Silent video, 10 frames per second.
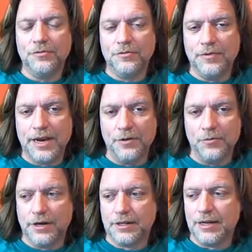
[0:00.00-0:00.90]
right at
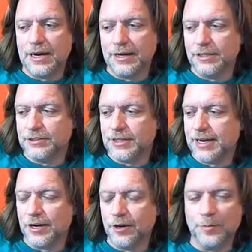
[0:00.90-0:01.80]
one o'clock because I
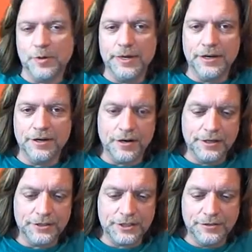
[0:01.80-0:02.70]
got to go up and meet an
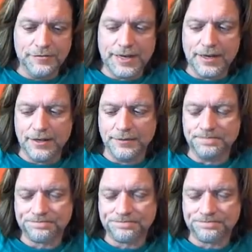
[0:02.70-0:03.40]
artist in the valley